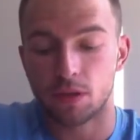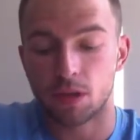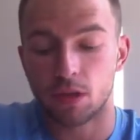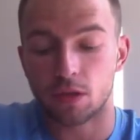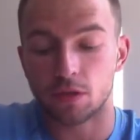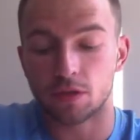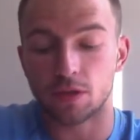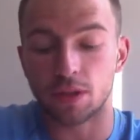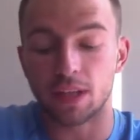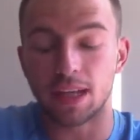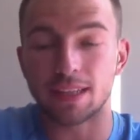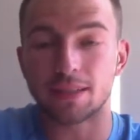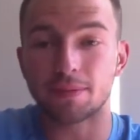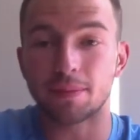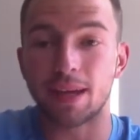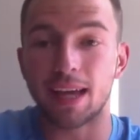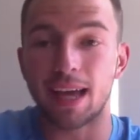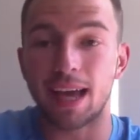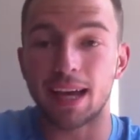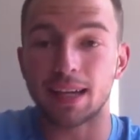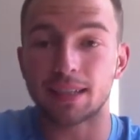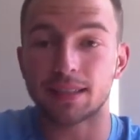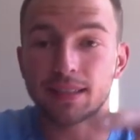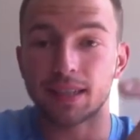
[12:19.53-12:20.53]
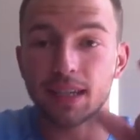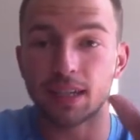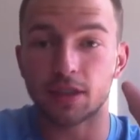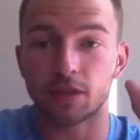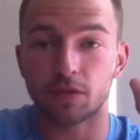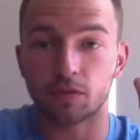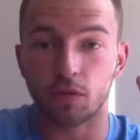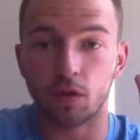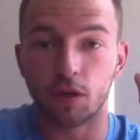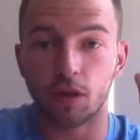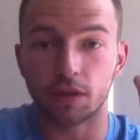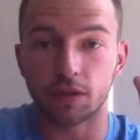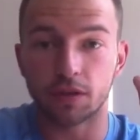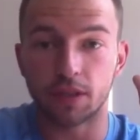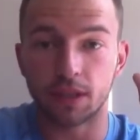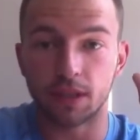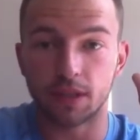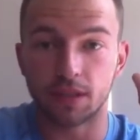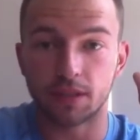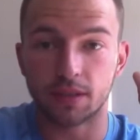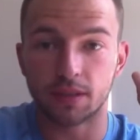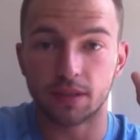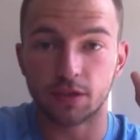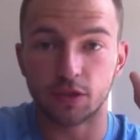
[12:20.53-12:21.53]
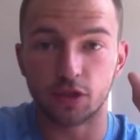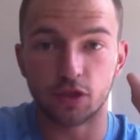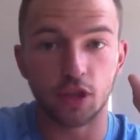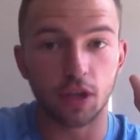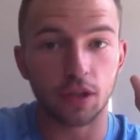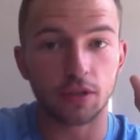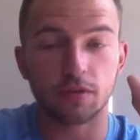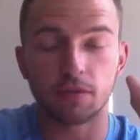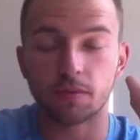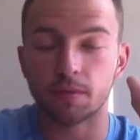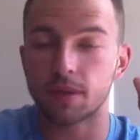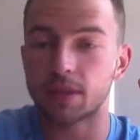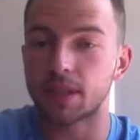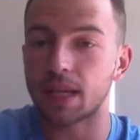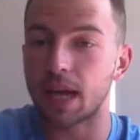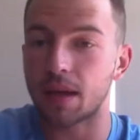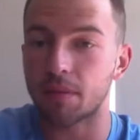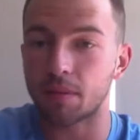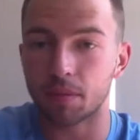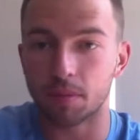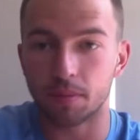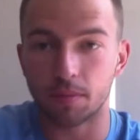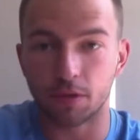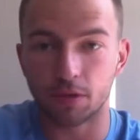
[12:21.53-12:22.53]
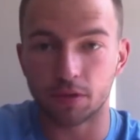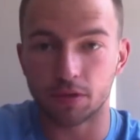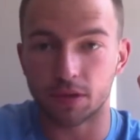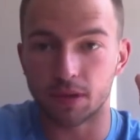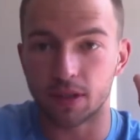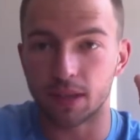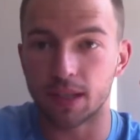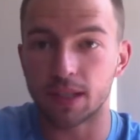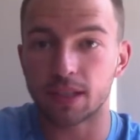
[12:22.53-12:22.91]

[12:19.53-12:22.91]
So that's my excess royalties just from the tablet promotion.